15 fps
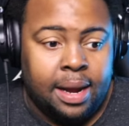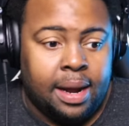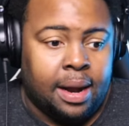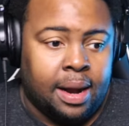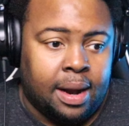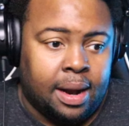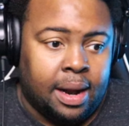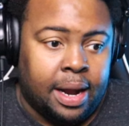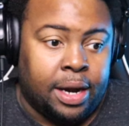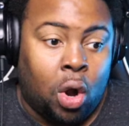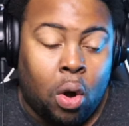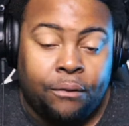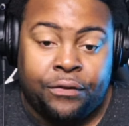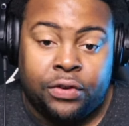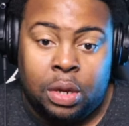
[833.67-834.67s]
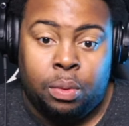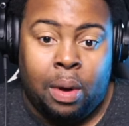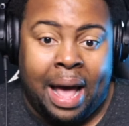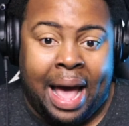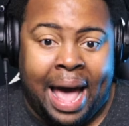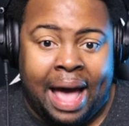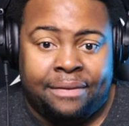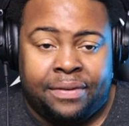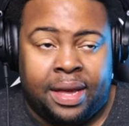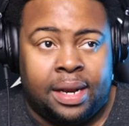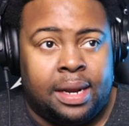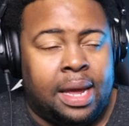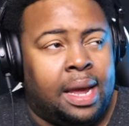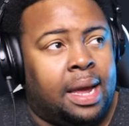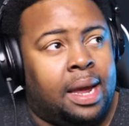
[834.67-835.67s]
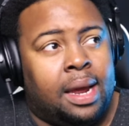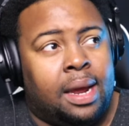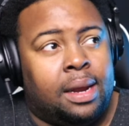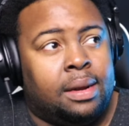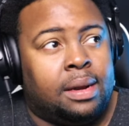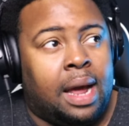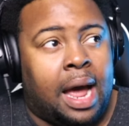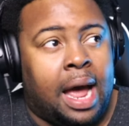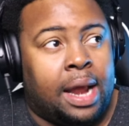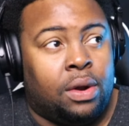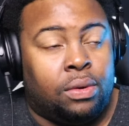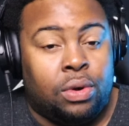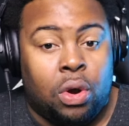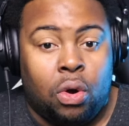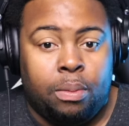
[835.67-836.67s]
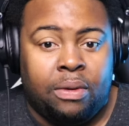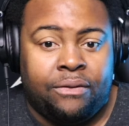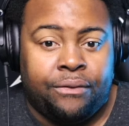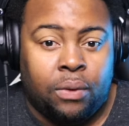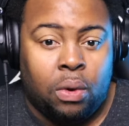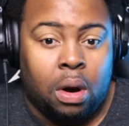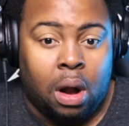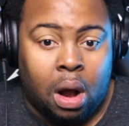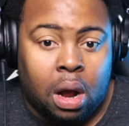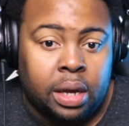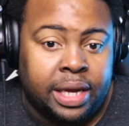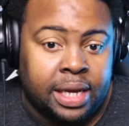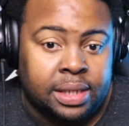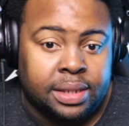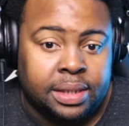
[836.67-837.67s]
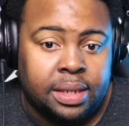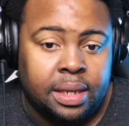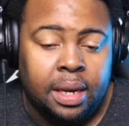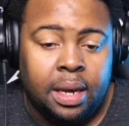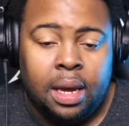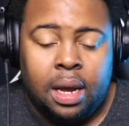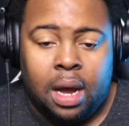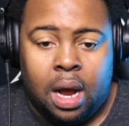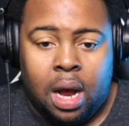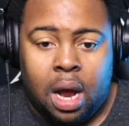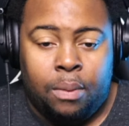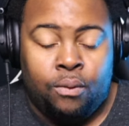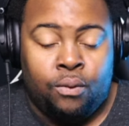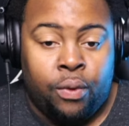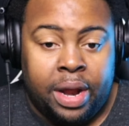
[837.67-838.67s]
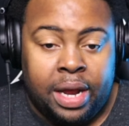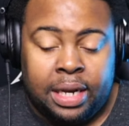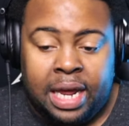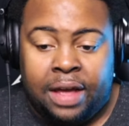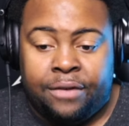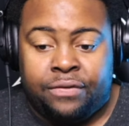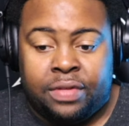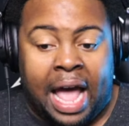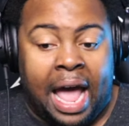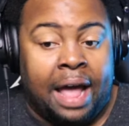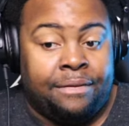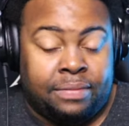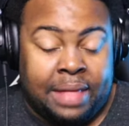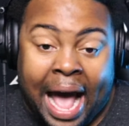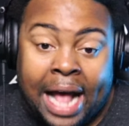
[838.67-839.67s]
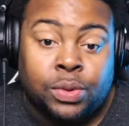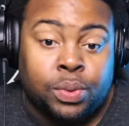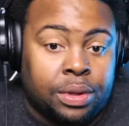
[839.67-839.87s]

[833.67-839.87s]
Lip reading: And hopefully we'll have it in, I don't know, before August. Really, if that's where